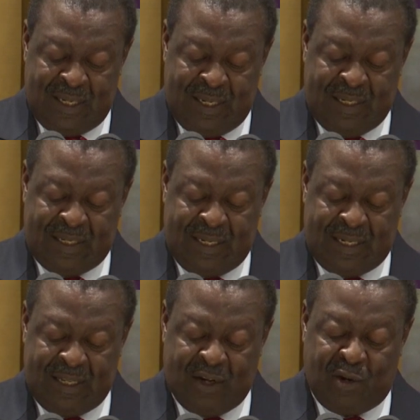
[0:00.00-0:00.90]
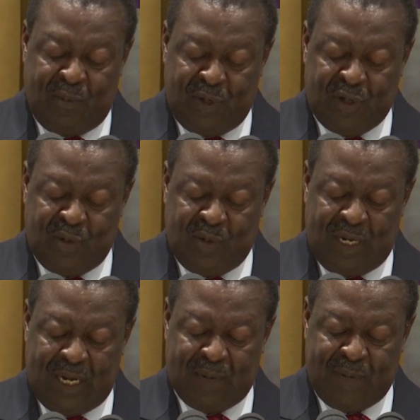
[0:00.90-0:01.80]
is that the commission will
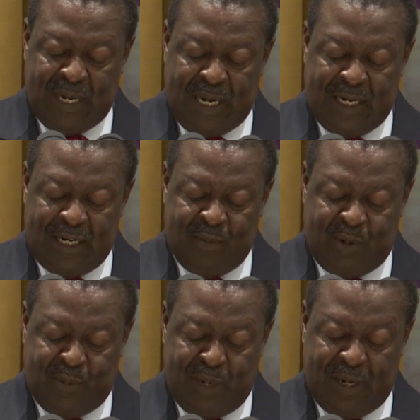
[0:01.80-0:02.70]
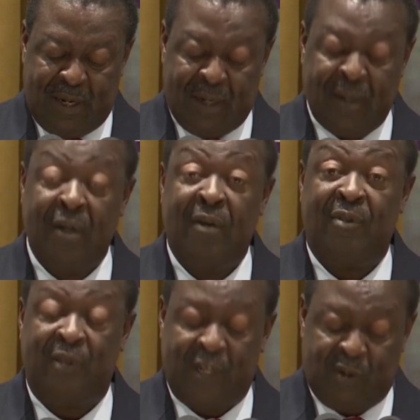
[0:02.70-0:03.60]
lag behind in preparing
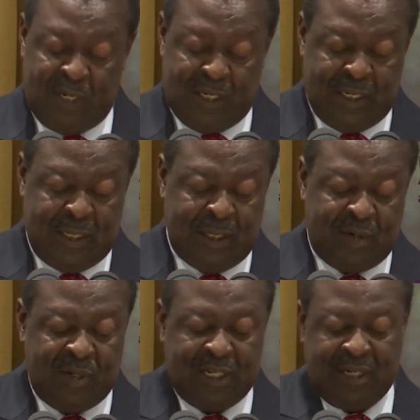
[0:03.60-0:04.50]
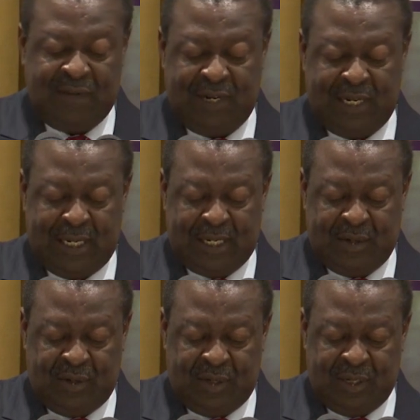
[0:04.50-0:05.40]
for the 2027
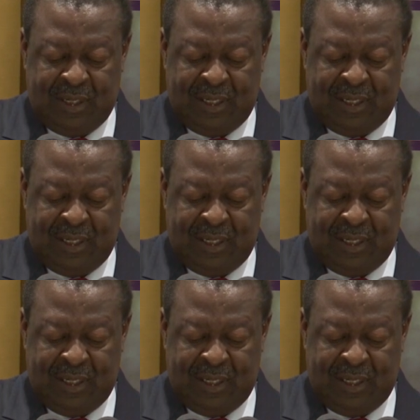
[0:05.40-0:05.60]
elections.